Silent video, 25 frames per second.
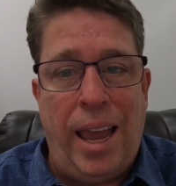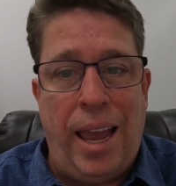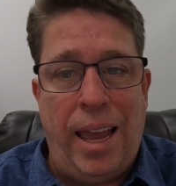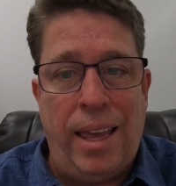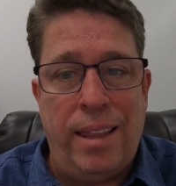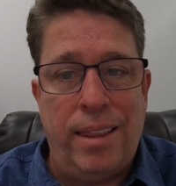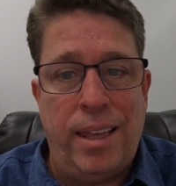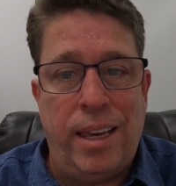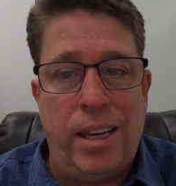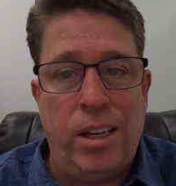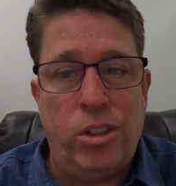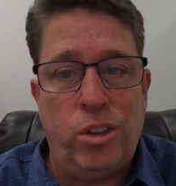
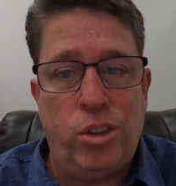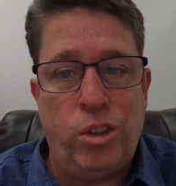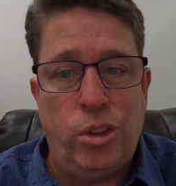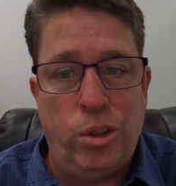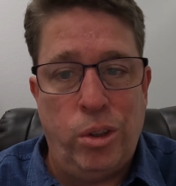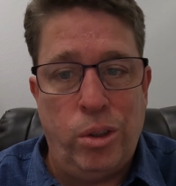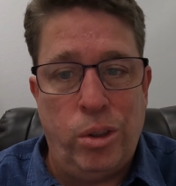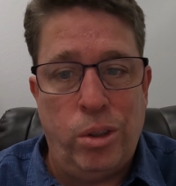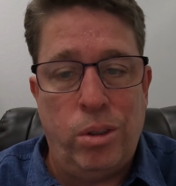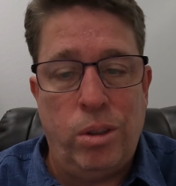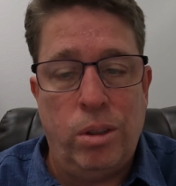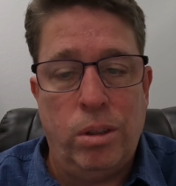and they
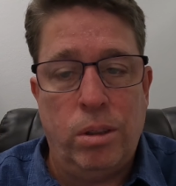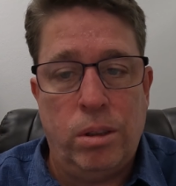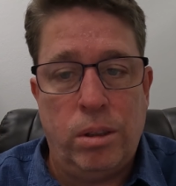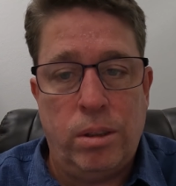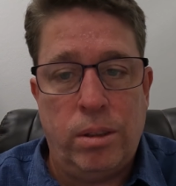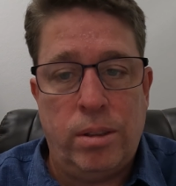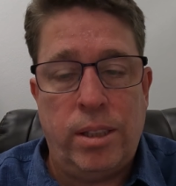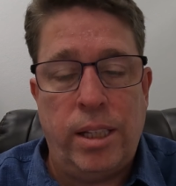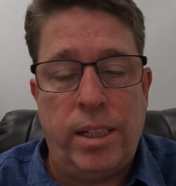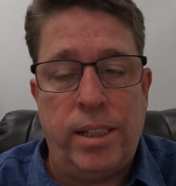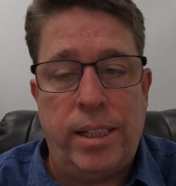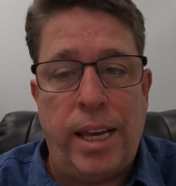should
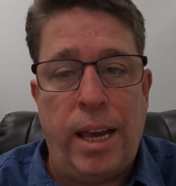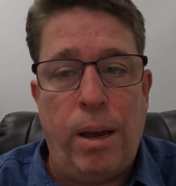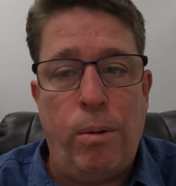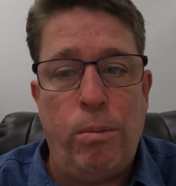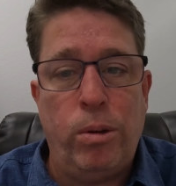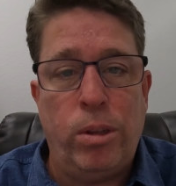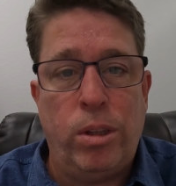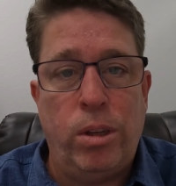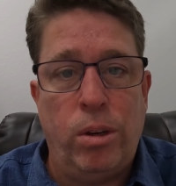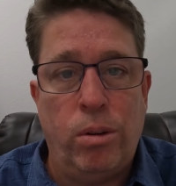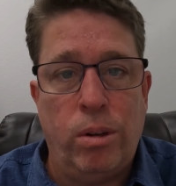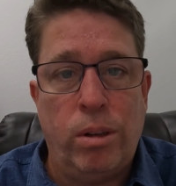sit
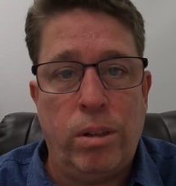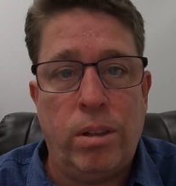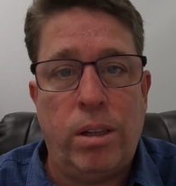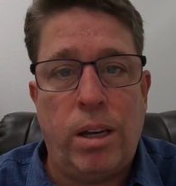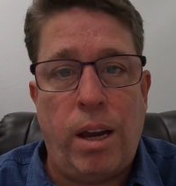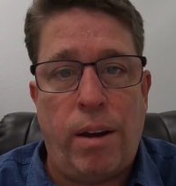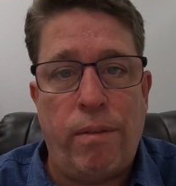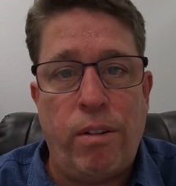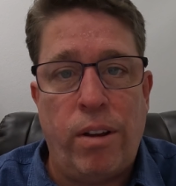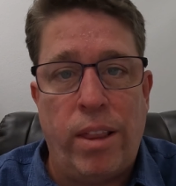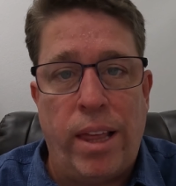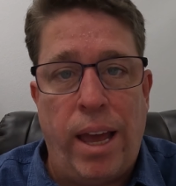down with you and
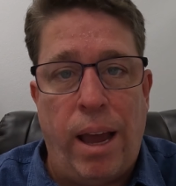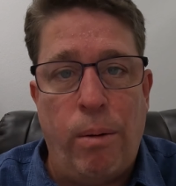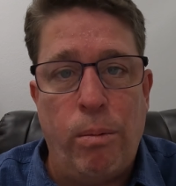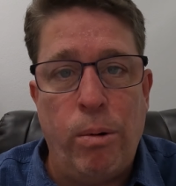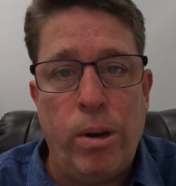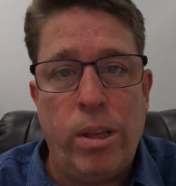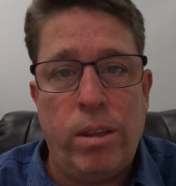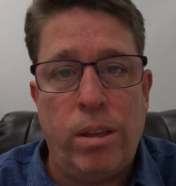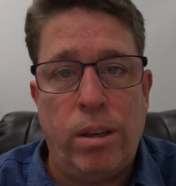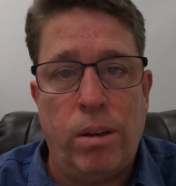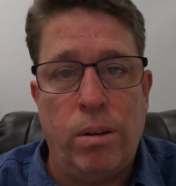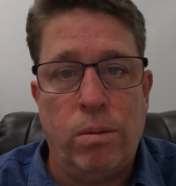cover that
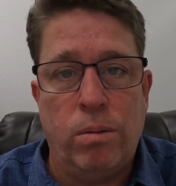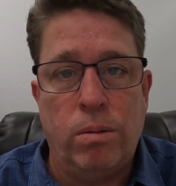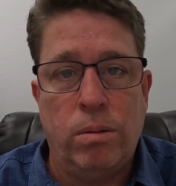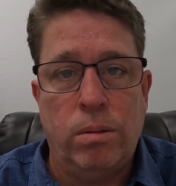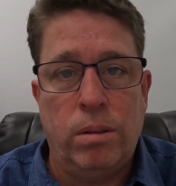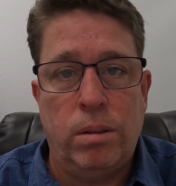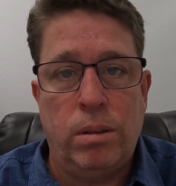with you,